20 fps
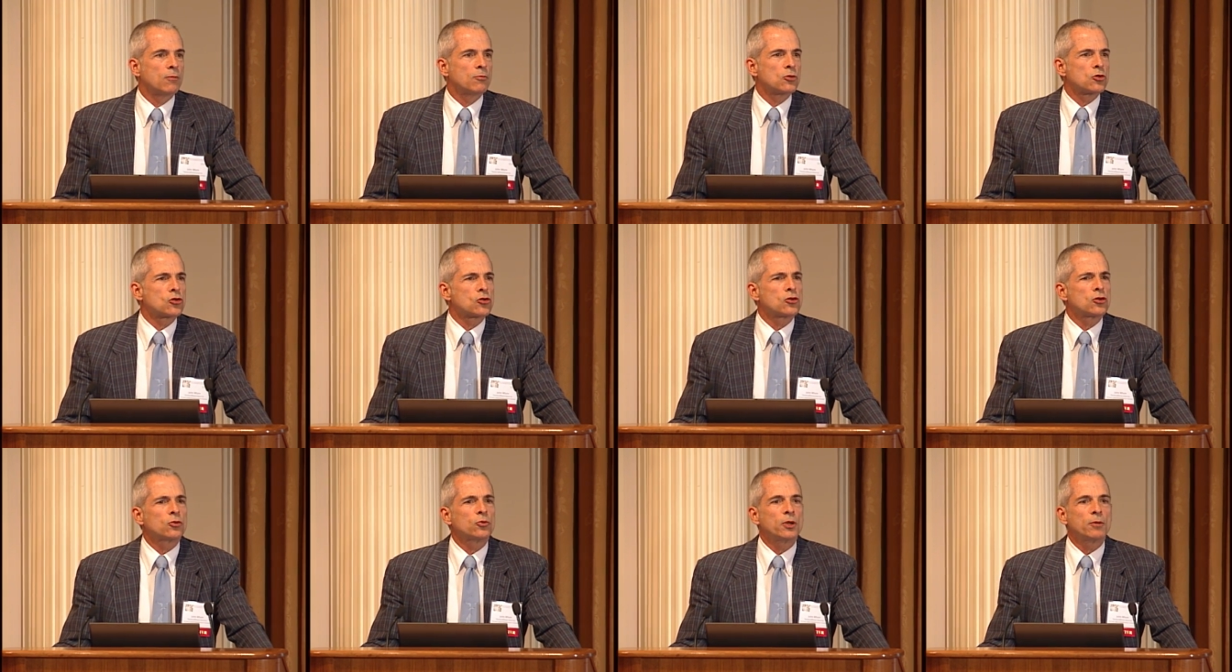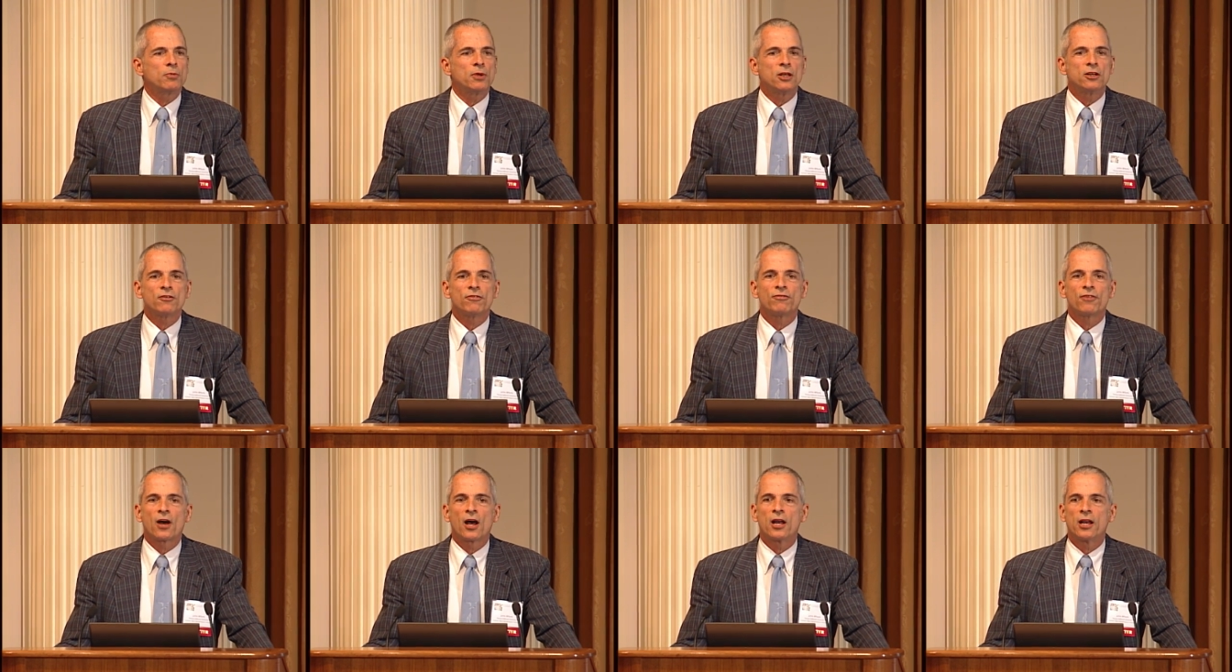Should we be
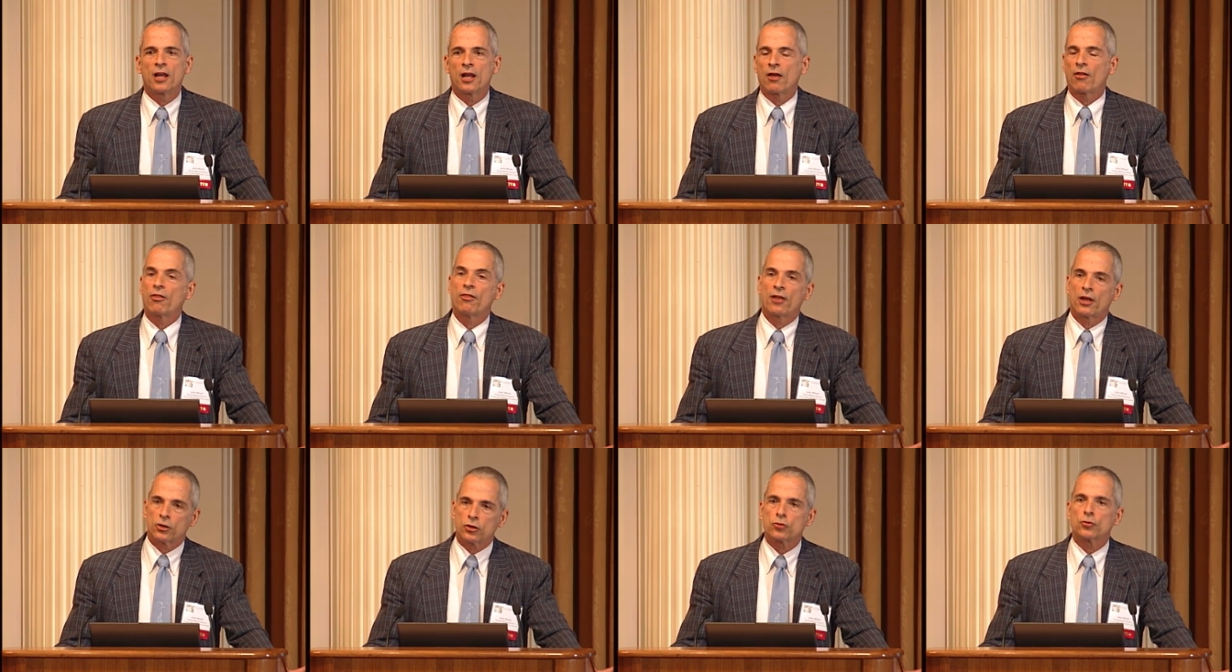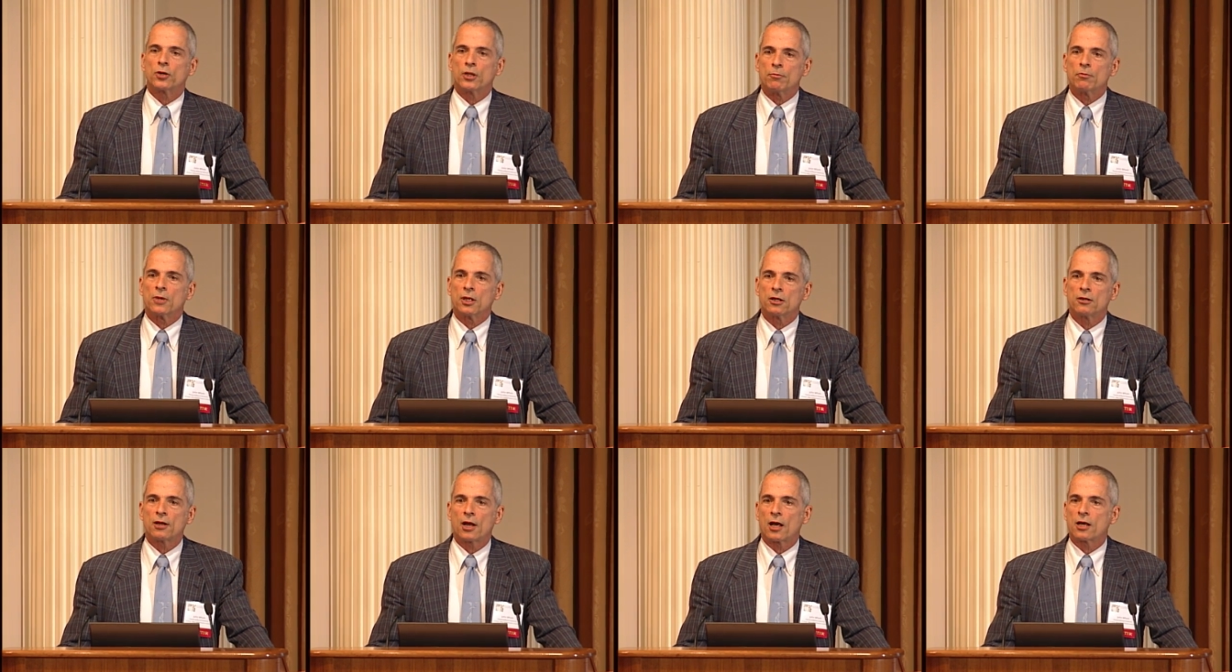defining the
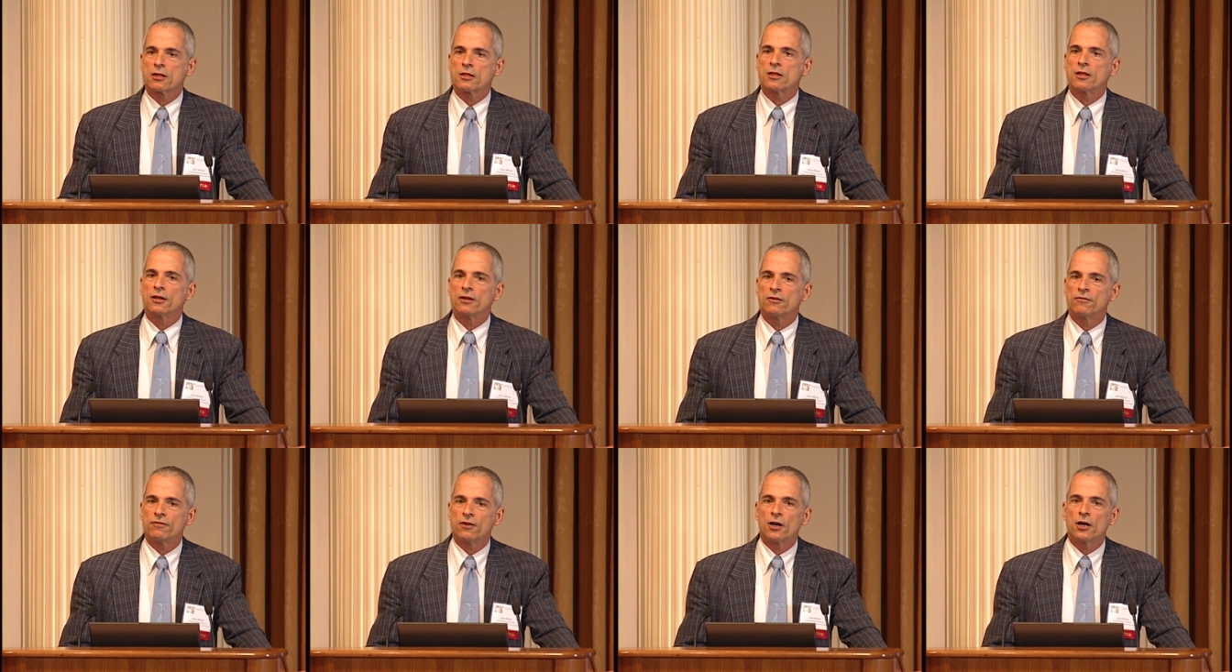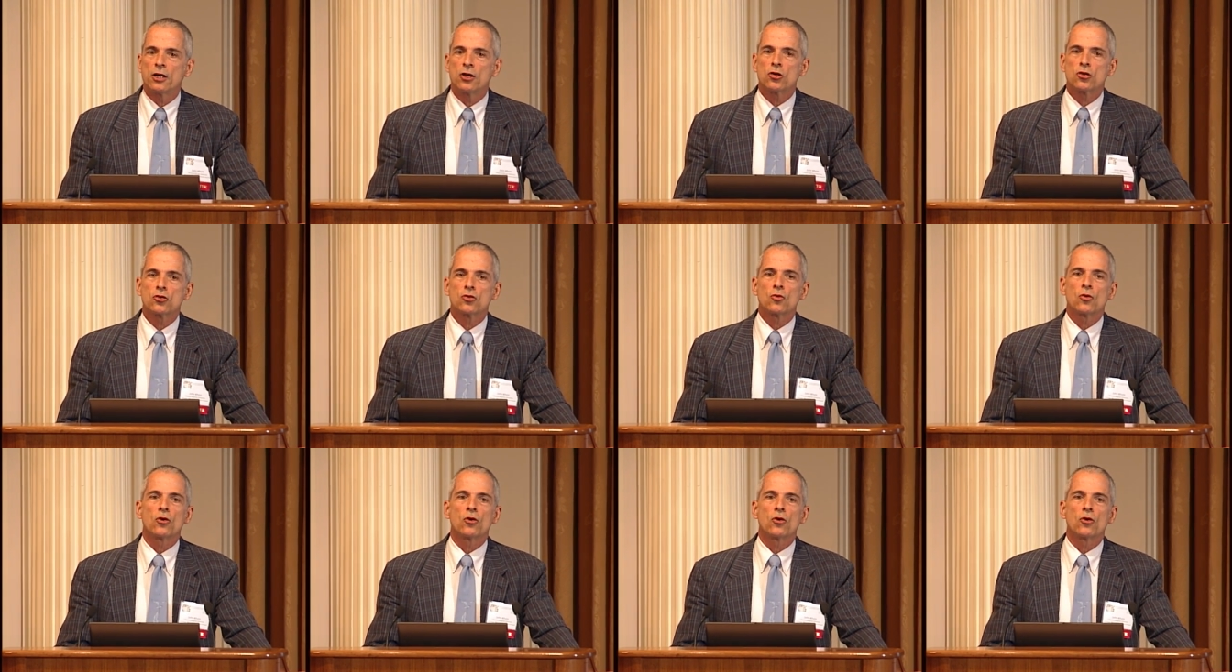treatment as the device,